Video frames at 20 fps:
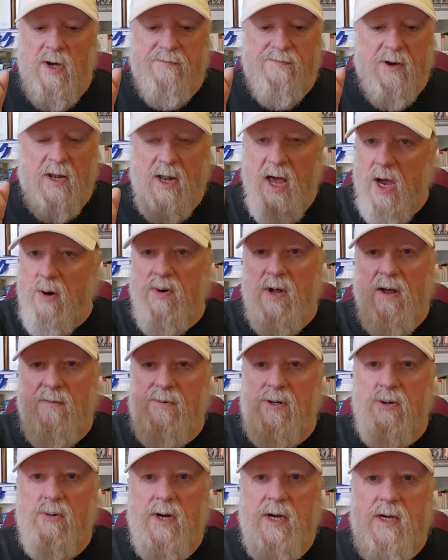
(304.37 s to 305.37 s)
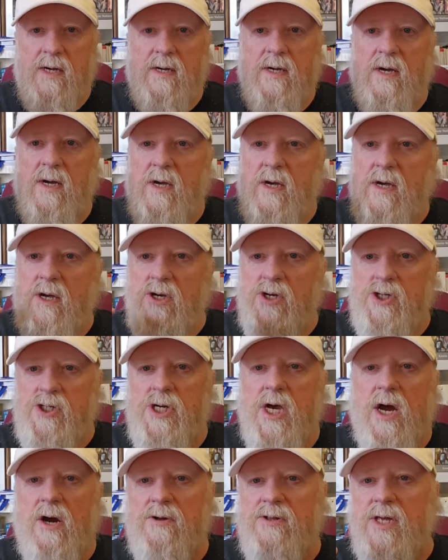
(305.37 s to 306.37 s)
if you like what I'm doing,
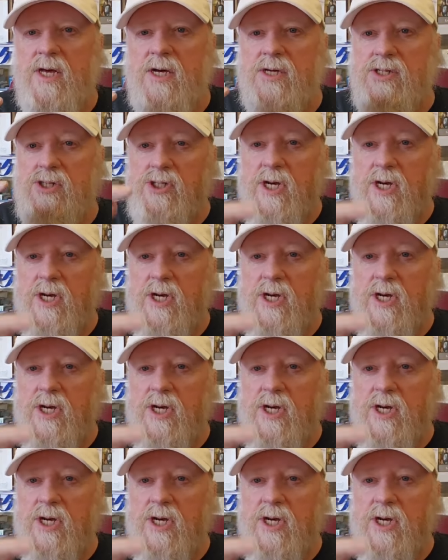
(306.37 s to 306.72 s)
share this,